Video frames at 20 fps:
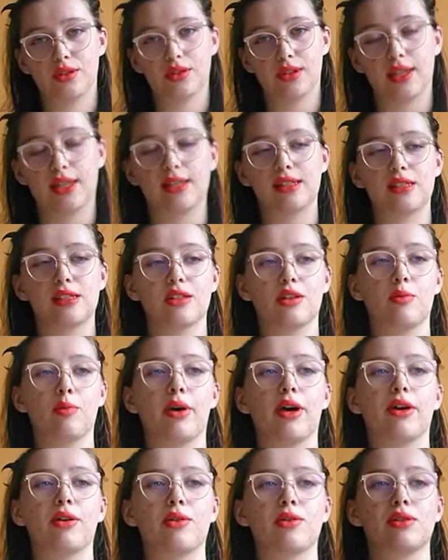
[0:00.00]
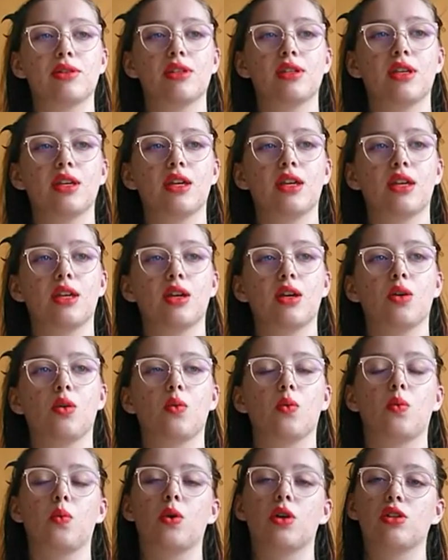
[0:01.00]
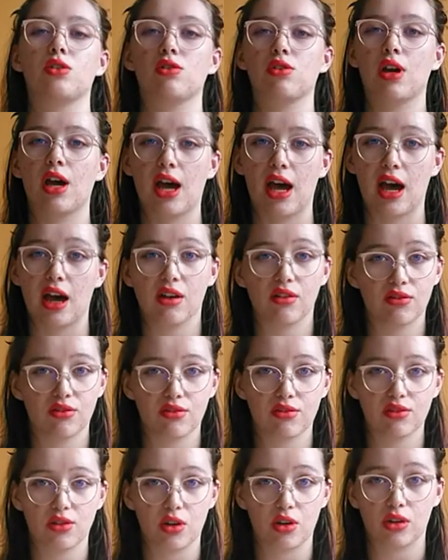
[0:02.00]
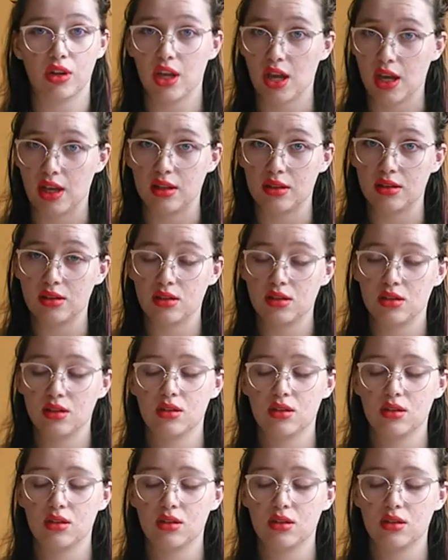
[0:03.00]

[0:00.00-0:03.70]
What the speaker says: It's about what you have on hand,